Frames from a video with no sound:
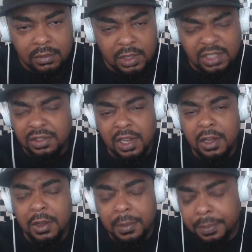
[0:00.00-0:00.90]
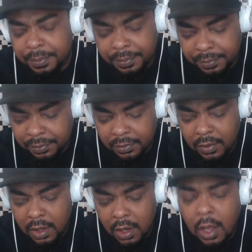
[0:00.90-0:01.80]
Just dumb.
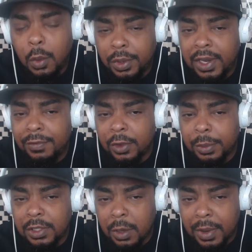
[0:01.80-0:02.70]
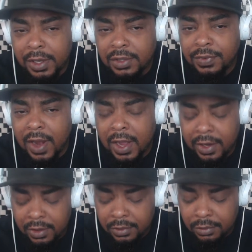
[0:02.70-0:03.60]
We definitely gonna be talking about this
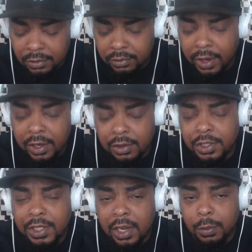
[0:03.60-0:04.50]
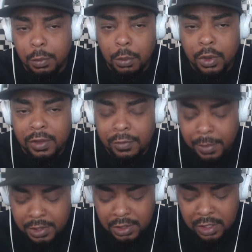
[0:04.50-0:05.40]
Friday right here on this channel when more
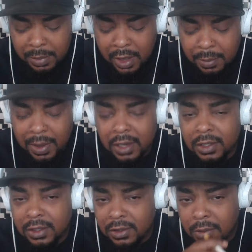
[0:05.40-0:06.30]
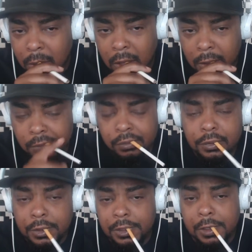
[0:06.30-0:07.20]
information come out about this.
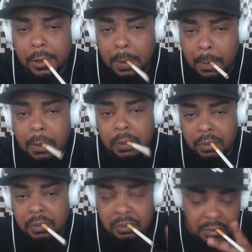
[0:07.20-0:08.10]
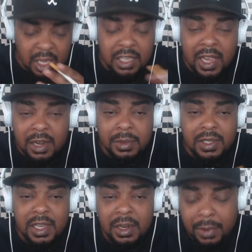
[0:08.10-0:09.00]
Cause um there's a lot to be
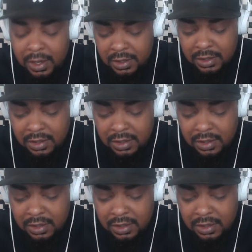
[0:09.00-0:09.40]
said about this,